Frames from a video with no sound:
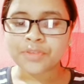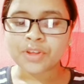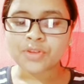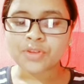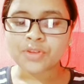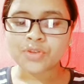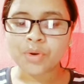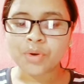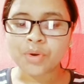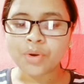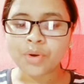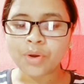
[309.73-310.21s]

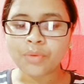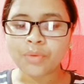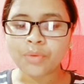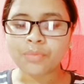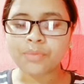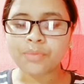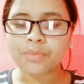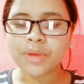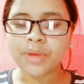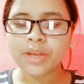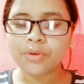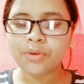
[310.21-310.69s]
So
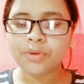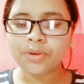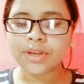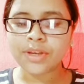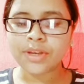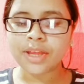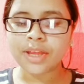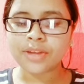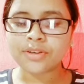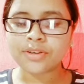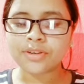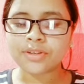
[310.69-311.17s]
we know
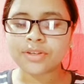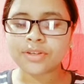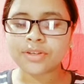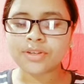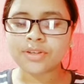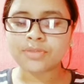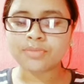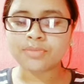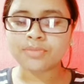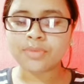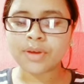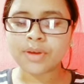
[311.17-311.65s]
that
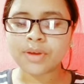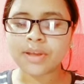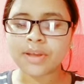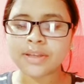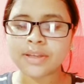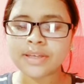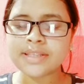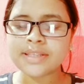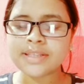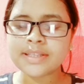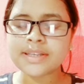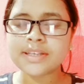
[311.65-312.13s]

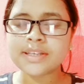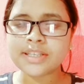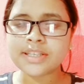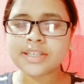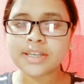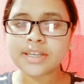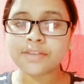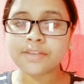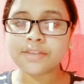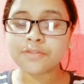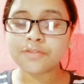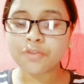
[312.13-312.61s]
it is a
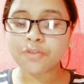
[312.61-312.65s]
distinct.